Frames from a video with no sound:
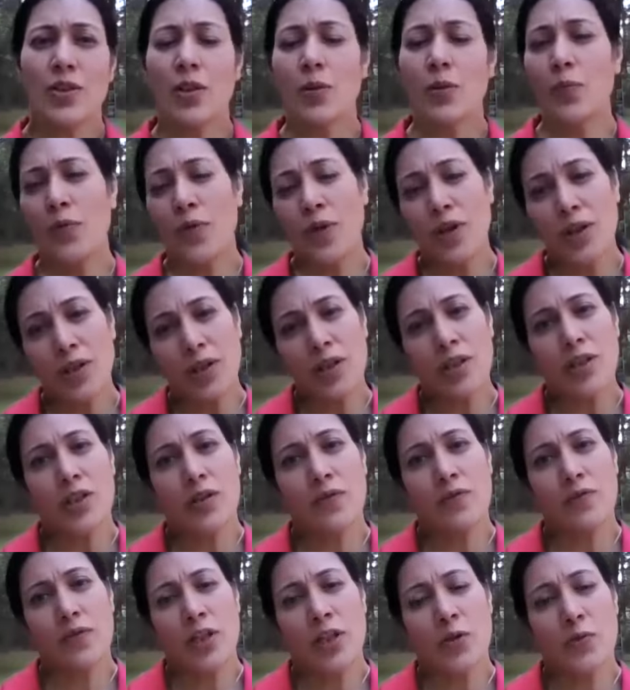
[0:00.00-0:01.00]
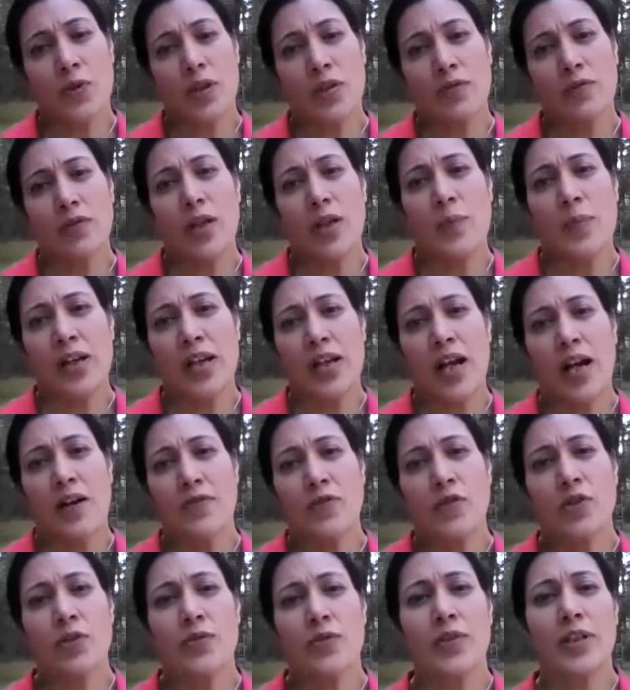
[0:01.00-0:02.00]
you'll point each one of them and
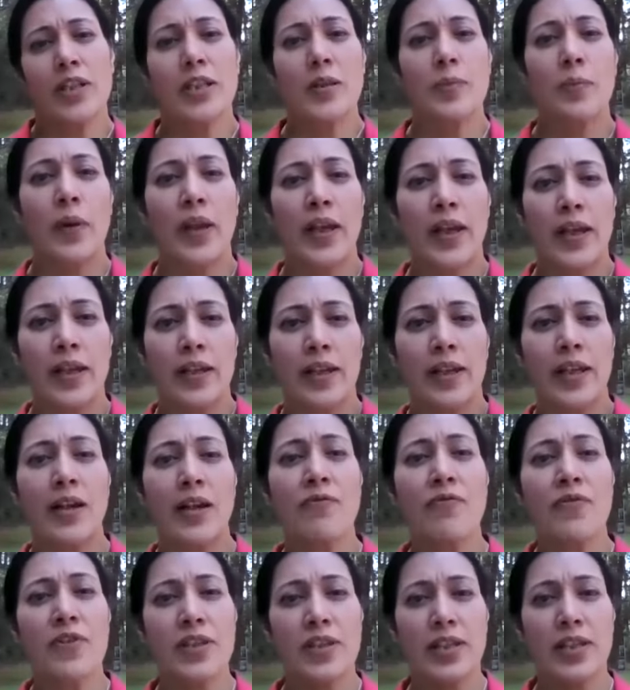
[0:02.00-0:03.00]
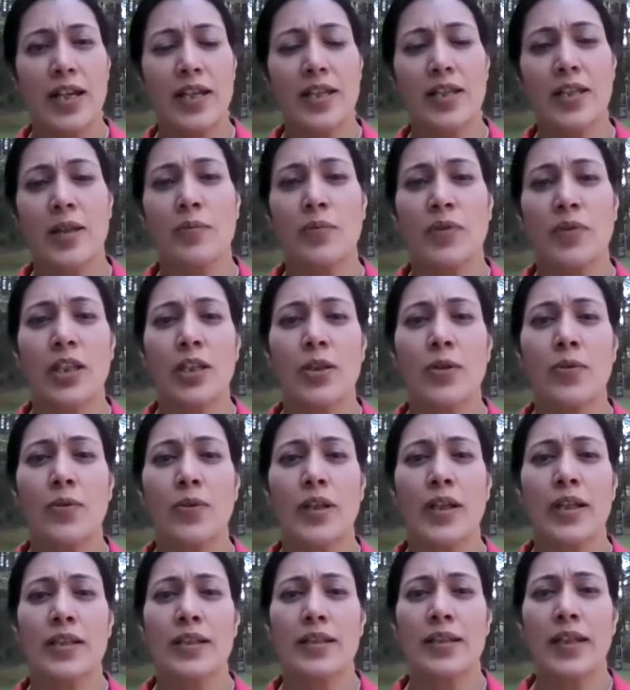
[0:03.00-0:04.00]
have children explain and emphasize something
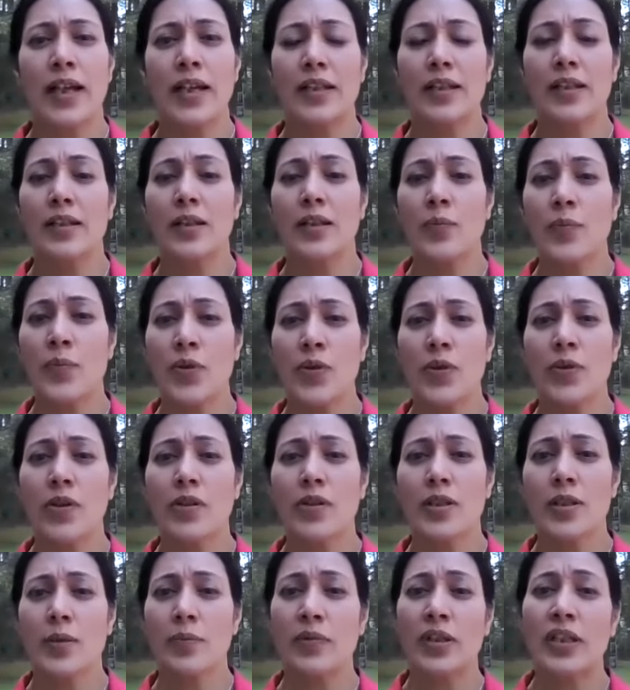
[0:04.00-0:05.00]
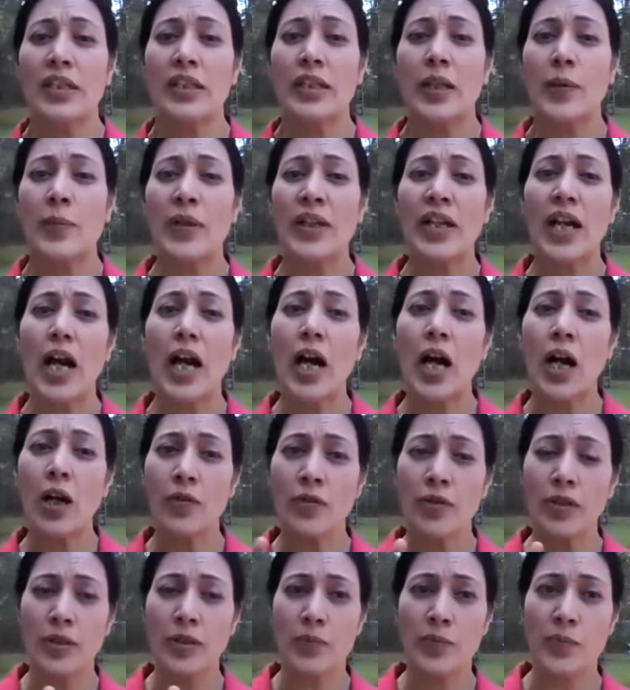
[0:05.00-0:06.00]
going inside the computer or something coming out
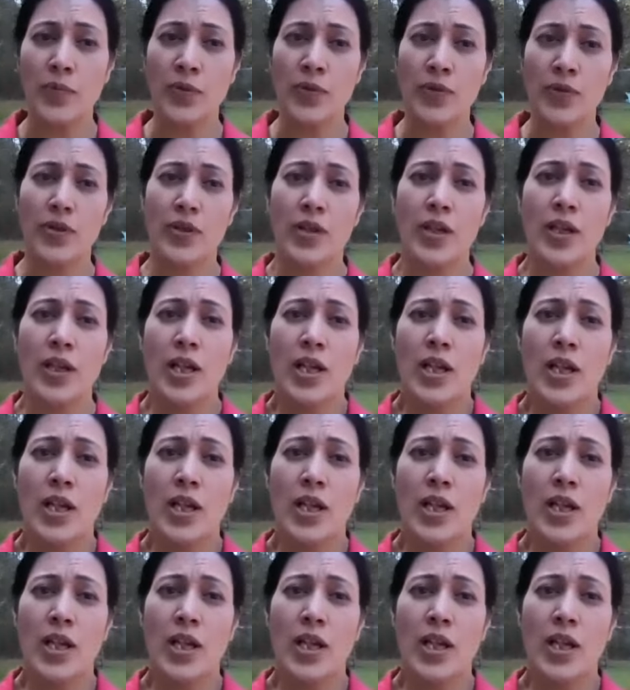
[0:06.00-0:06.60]
of the computer.